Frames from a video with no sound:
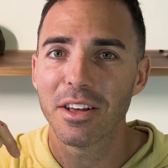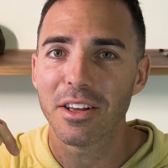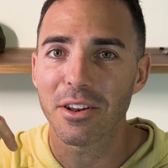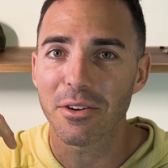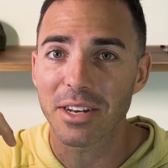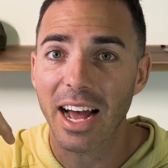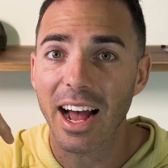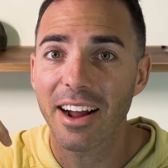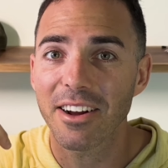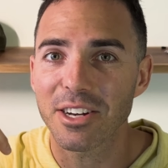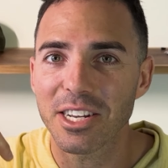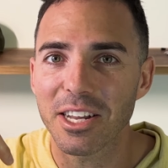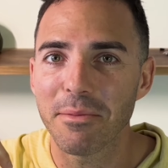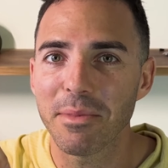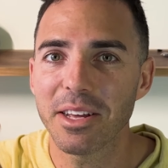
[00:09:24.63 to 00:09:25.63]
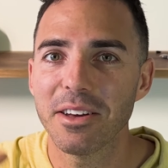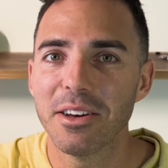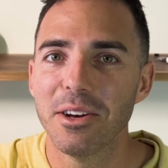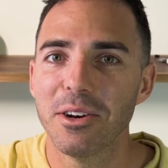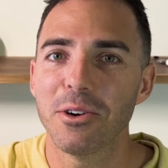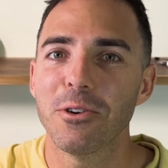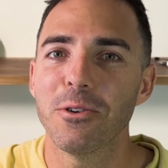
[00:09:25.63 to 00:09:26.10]
you know, to hire somebody
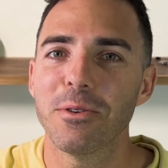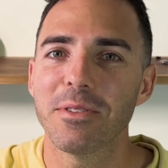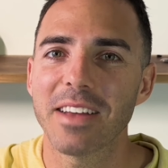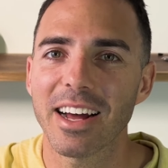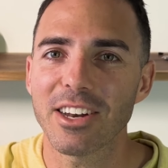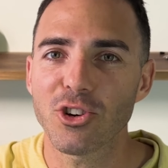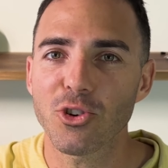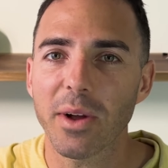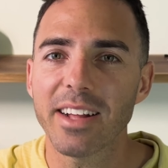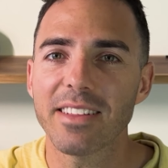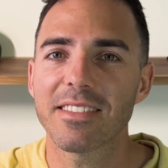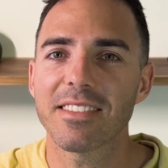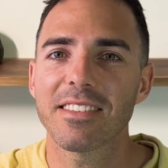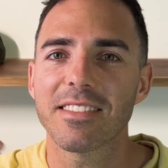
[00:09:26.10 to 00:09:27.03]
who's got traits